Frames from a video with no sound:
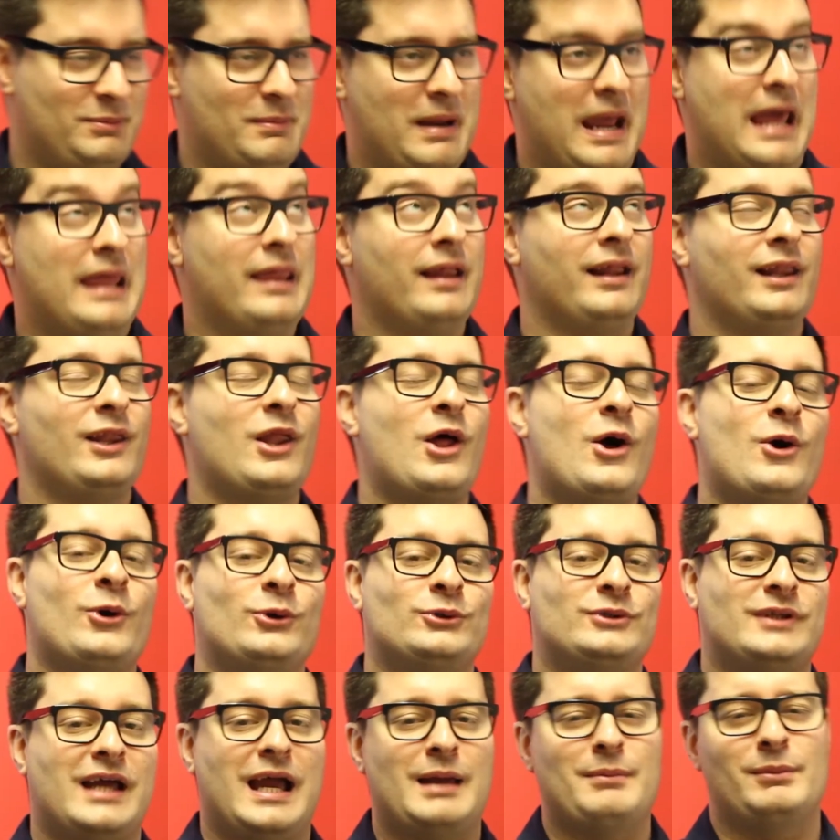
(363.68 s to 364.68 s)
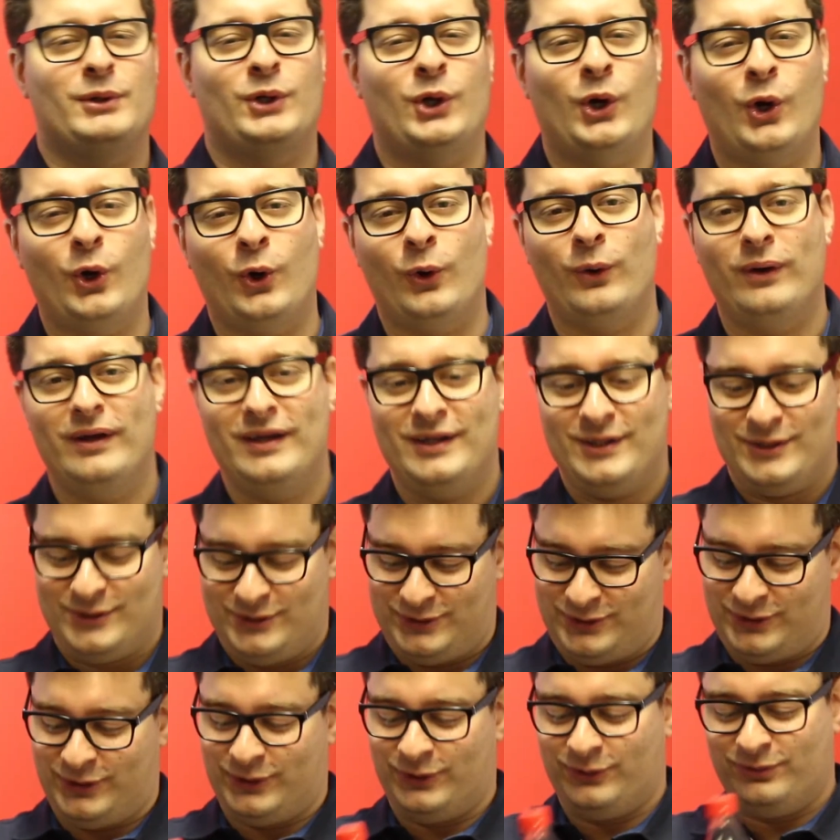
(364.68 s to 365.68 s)
made a long time ago,
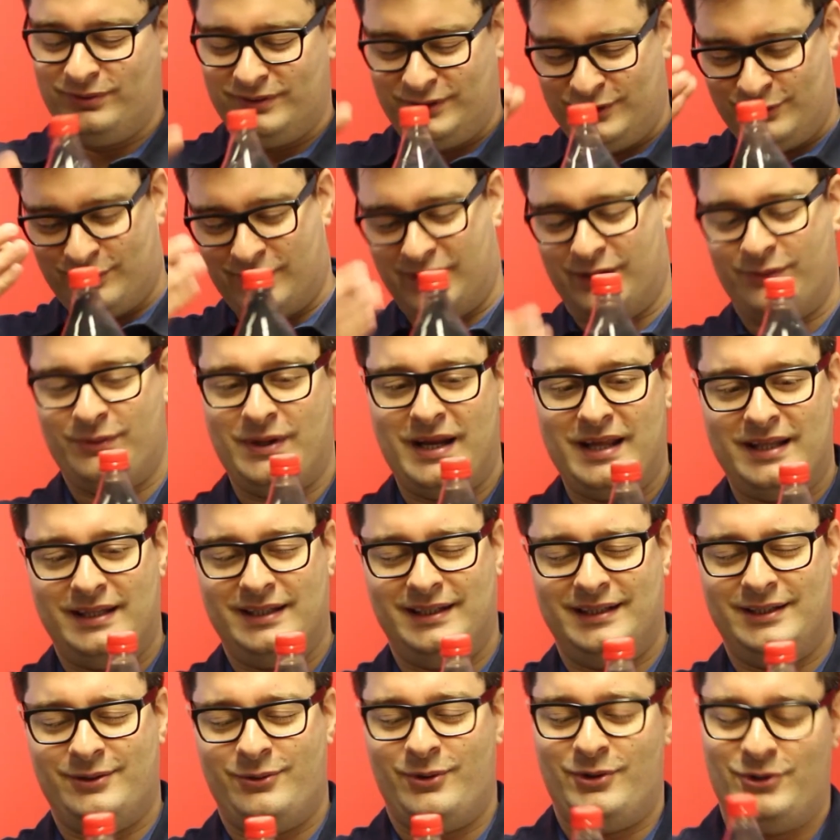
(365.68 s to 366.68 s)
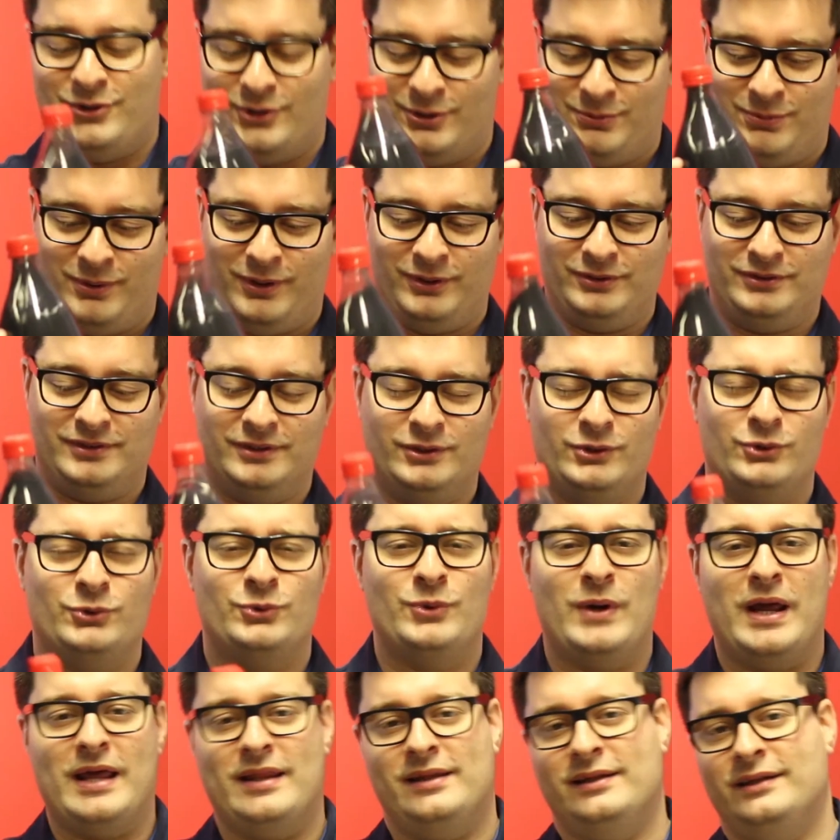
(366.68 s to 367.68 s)
so you are ready with your bottle,
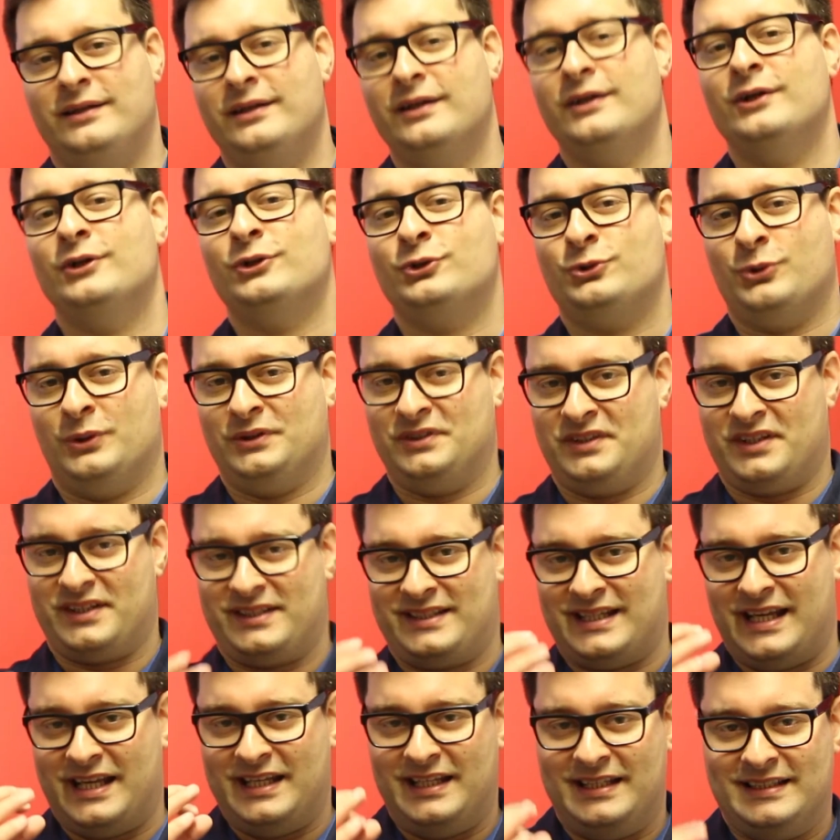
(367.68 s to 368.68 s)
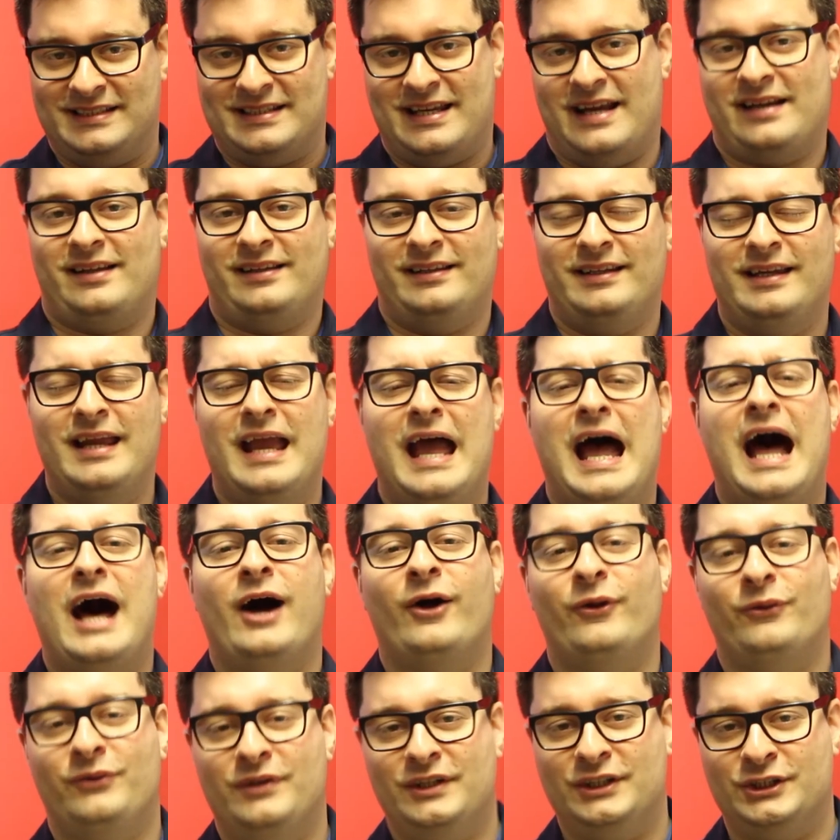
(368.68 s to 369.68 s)
ready to understand exactly
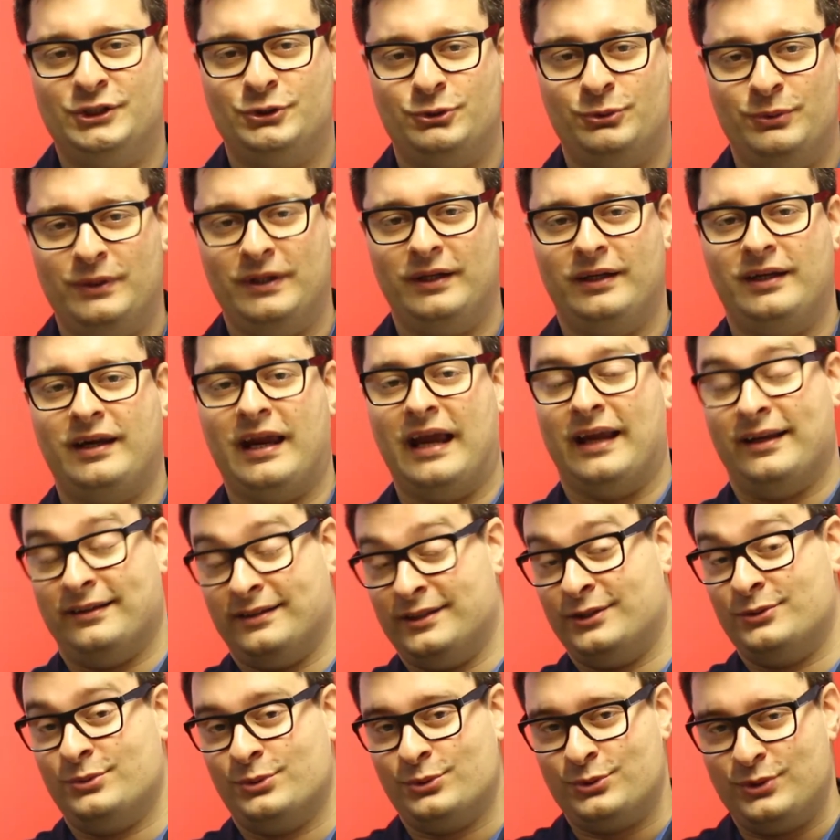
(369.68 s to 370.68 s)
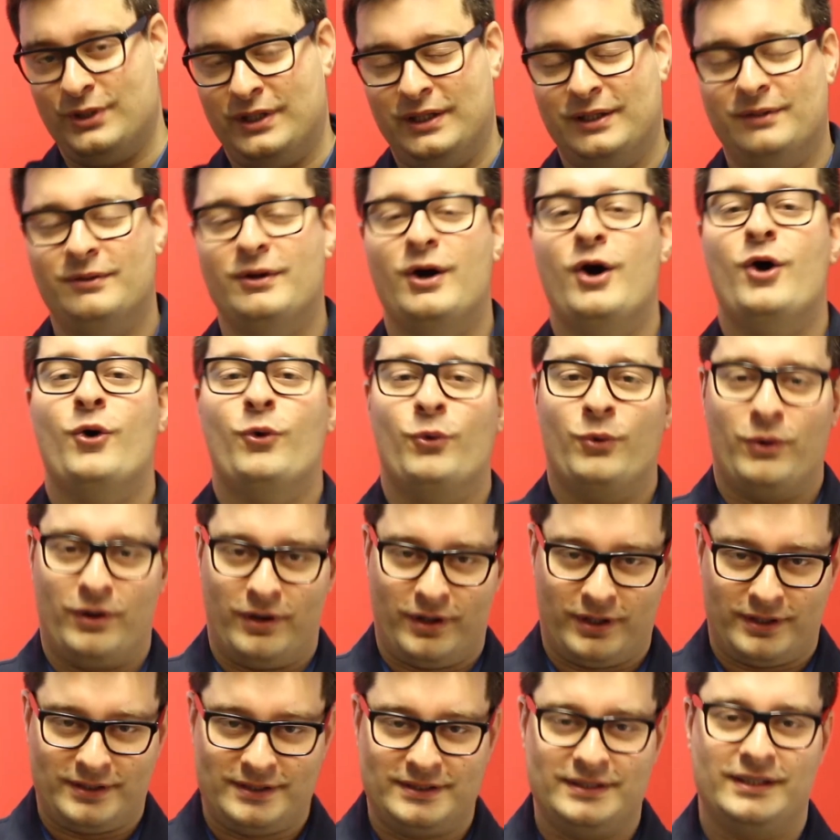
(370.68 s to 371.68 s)
how this trick and the routine
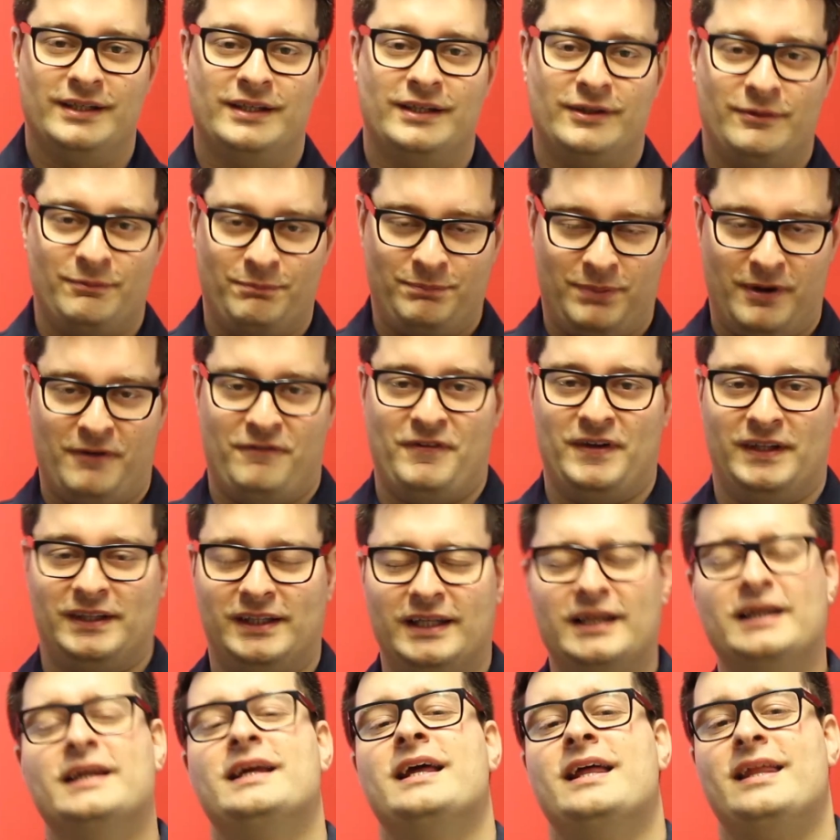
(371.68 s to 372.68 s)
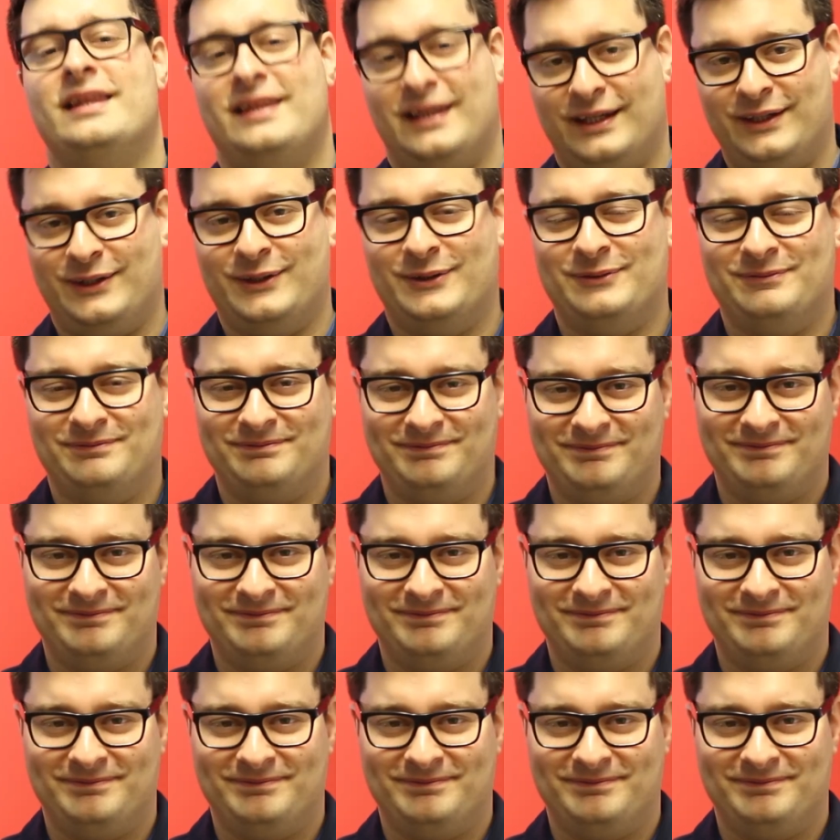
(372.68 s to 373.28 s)
works perfectly. Thank you.